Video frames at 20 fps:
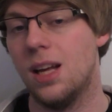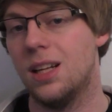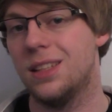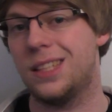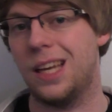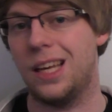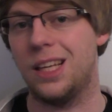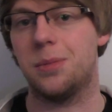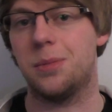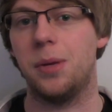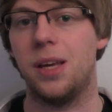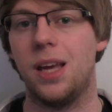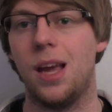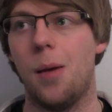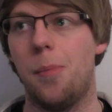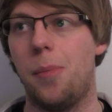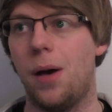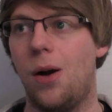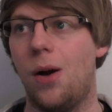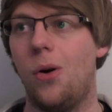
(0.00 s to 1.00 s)
It takes me
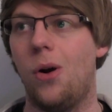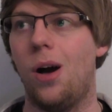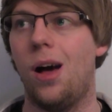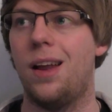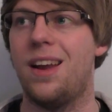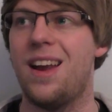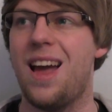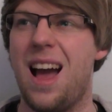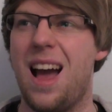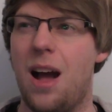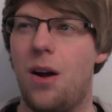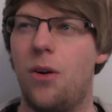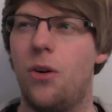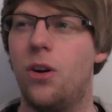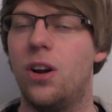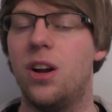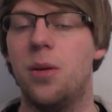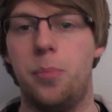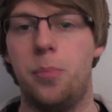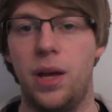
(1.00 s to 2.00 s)
about an hour
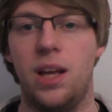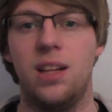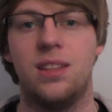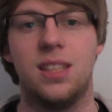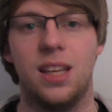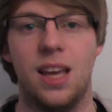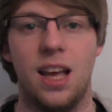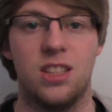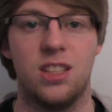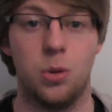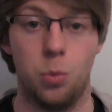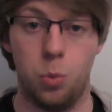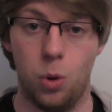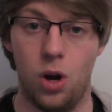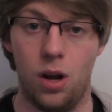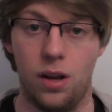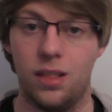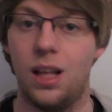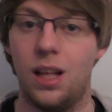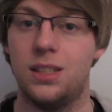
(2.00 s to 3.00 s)
and a bit to get to
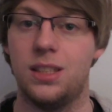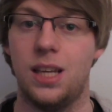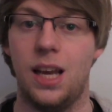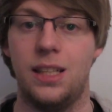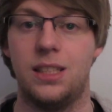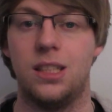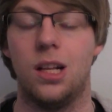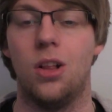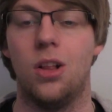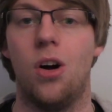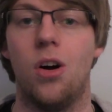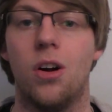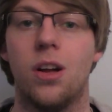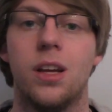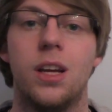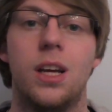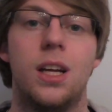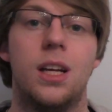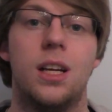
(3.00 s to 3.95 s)
work. That's 8 o'clock.